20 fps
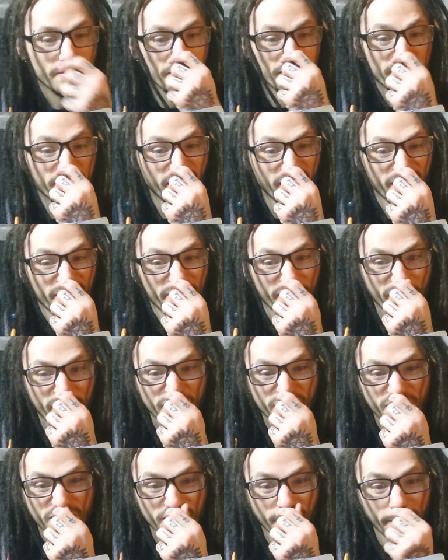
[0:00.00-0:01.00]
It's fucking
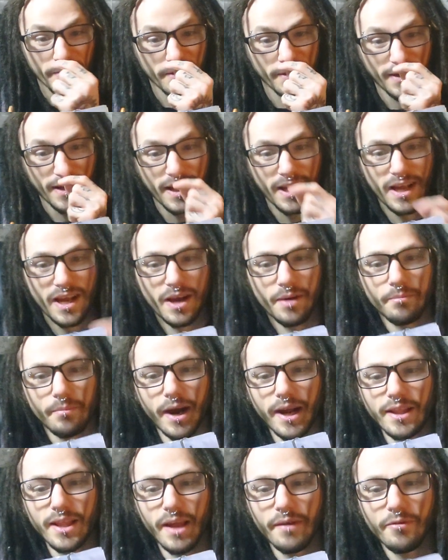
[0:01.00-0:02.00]
French or something.
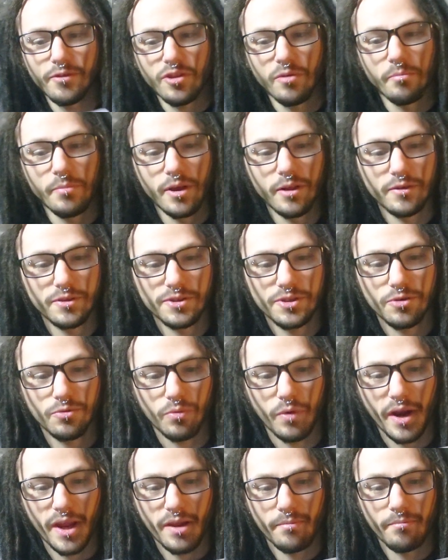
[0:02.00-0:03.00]
My life at the mill is
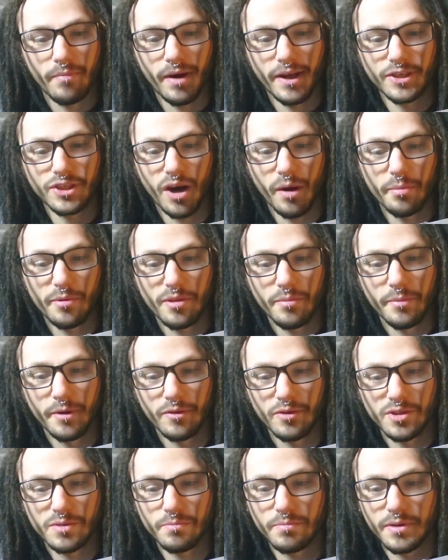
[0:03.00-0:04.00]
great. My job at the
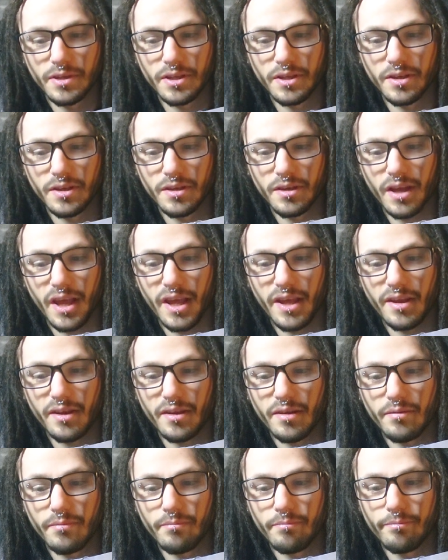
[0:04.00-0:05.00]
mill is being
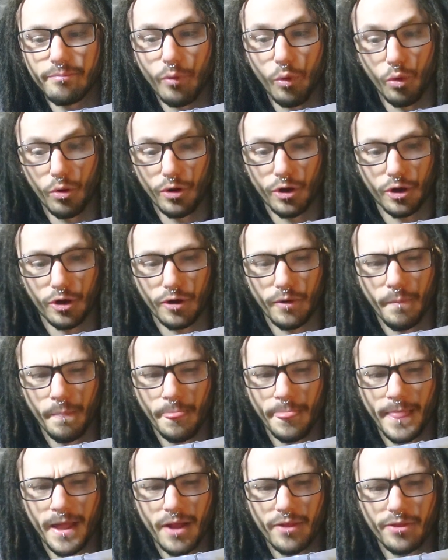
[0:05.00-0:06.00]
a boarder.
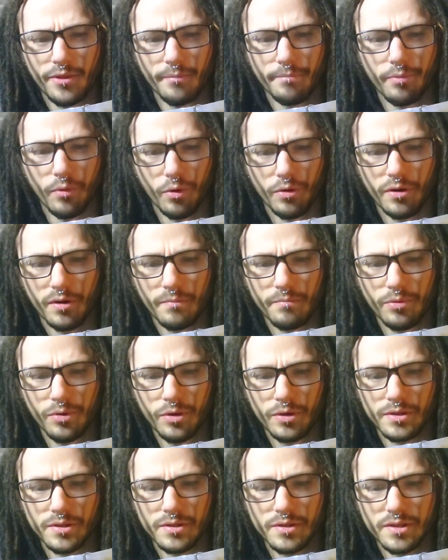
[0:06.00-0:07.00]
The boarder
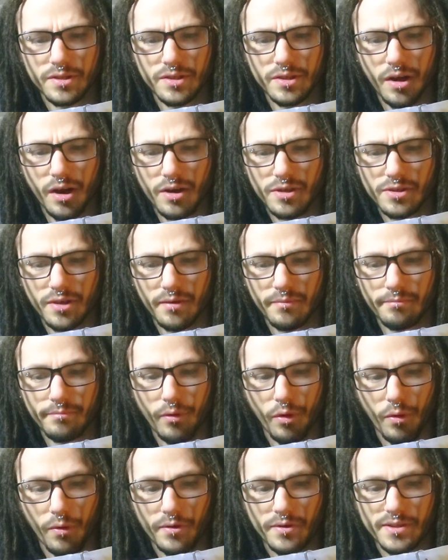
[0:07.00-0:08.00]
puts socks on
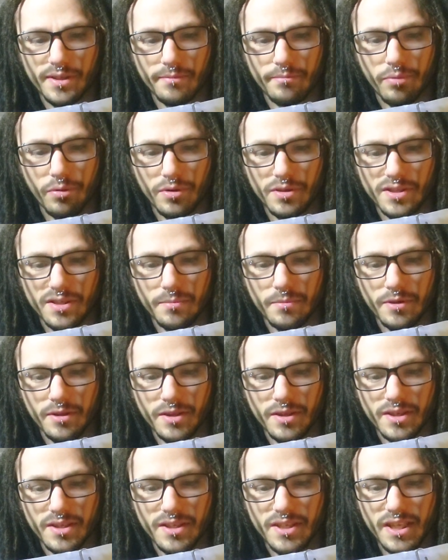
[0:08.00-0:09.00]
boards and puts them in
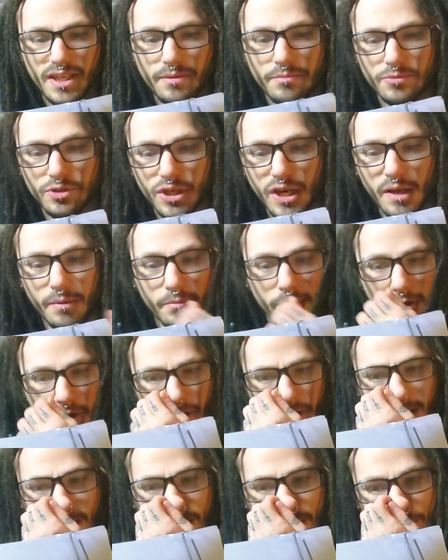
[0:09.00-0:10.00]
the steam
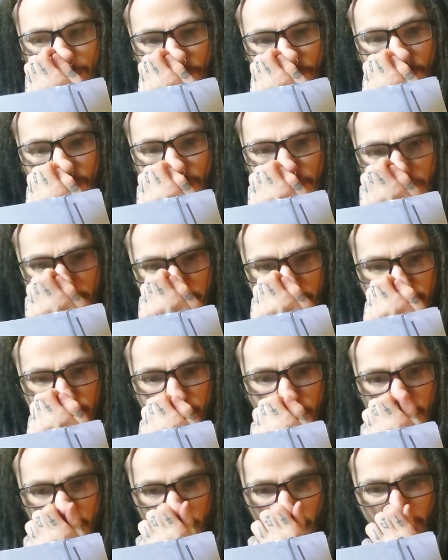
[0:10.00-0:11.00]
chamber. It is
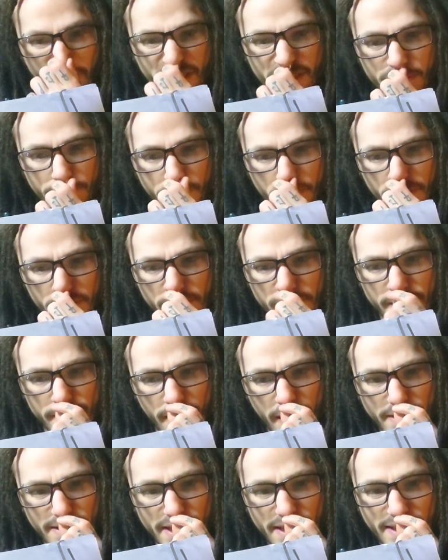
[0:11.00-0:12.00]
frustrating to put the
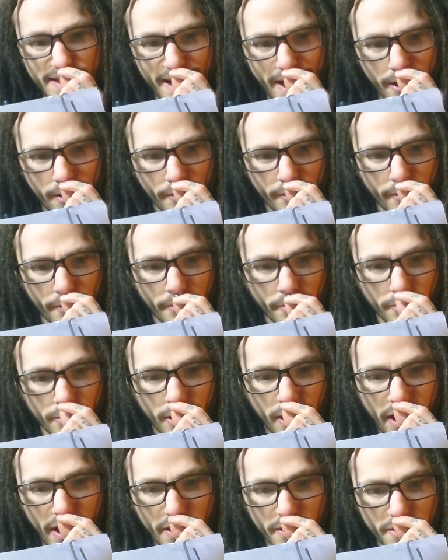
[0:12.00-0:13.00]
socks exactly on the
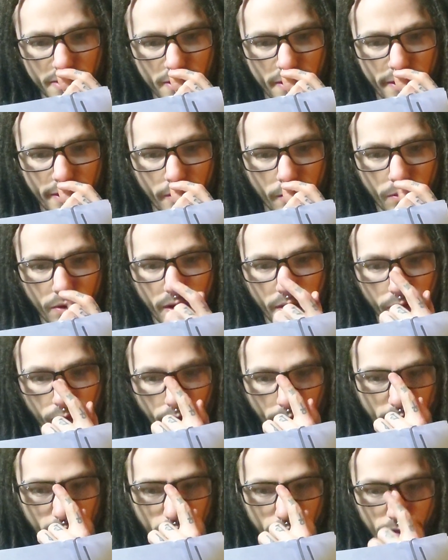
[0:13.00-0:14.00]
line so they don't get
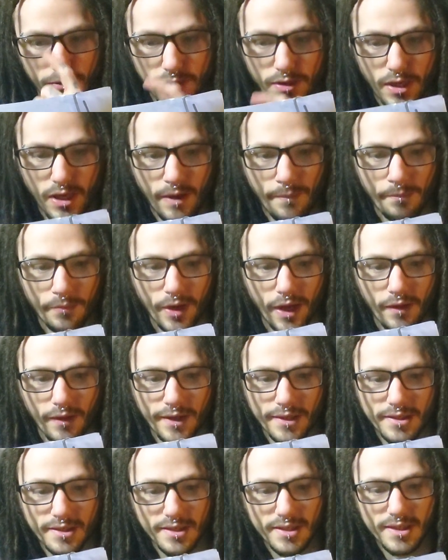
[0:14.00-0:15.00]
wrinkled. I
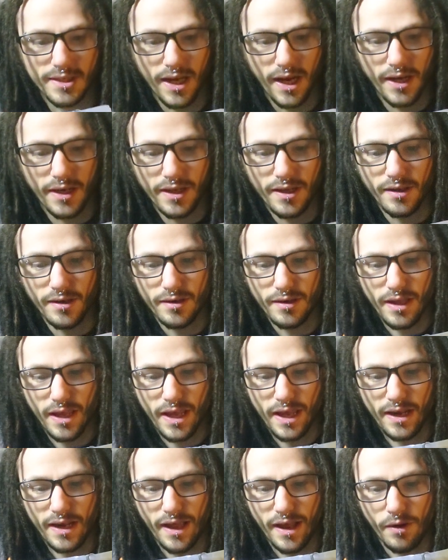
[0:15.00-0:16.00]
like to sign in
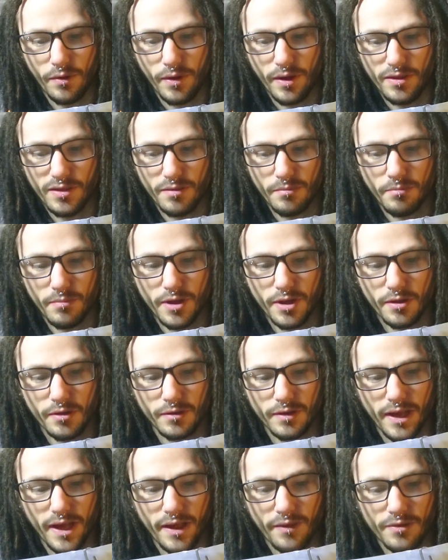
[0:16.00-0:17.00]
and out at the
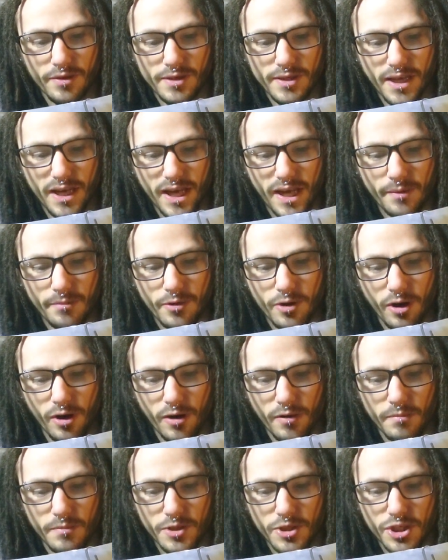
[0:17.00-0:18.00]
mill at the time
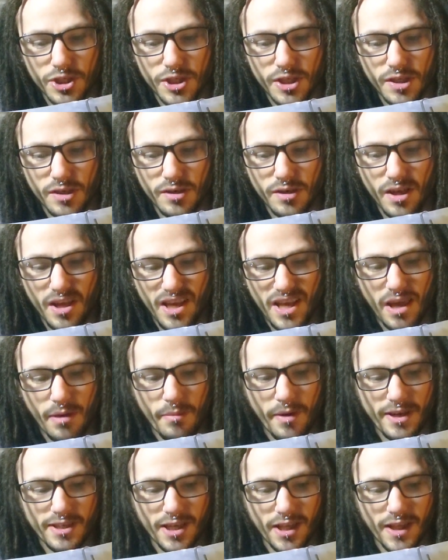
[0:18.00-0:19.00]
card machine. It
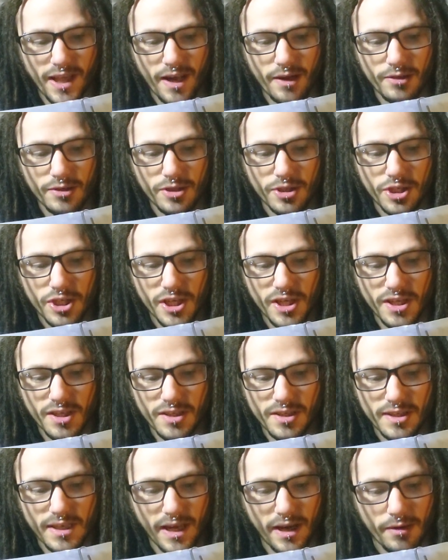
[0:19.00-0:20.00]
makes a loud
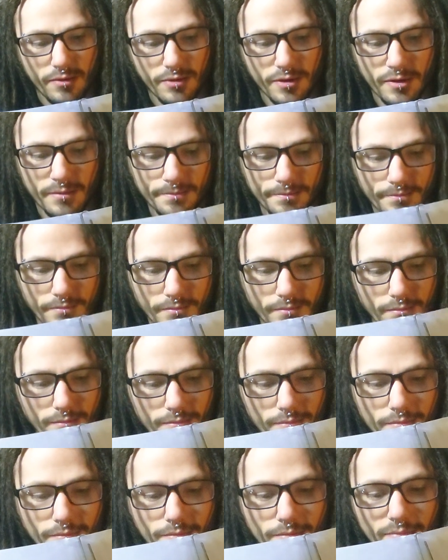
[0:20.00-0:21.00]
ching sound.
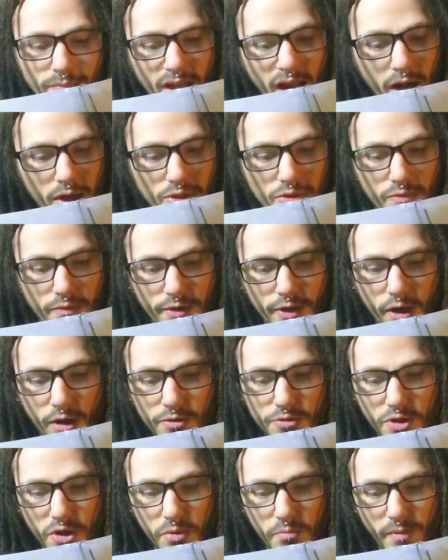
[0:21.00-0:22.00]
How's
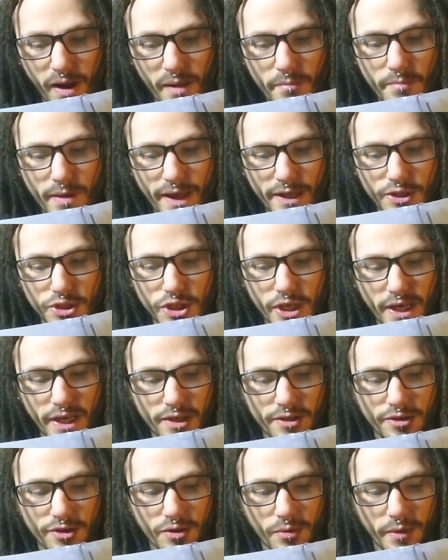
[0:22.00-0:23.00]
Ronaldo, my pet
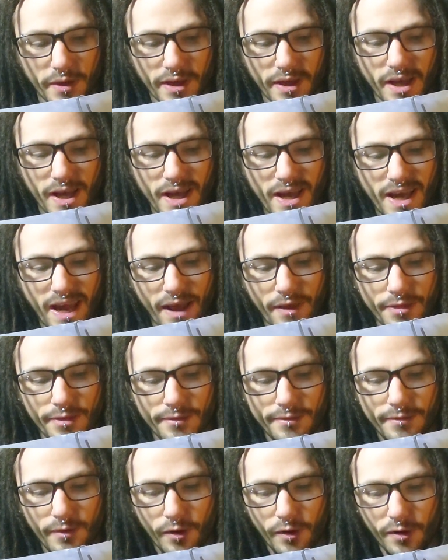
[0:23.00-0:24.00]
chicken, doing at
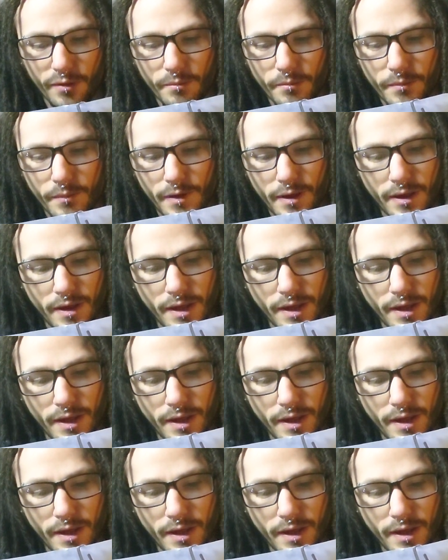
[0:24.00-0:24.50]
the farm?